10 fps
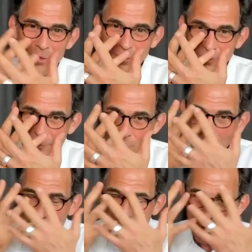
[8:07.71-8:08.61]
through
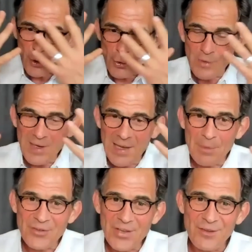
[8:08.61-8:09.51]
its own
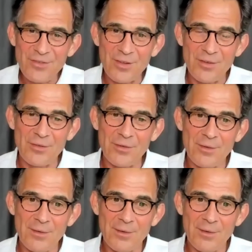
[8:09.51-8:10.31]
limitations.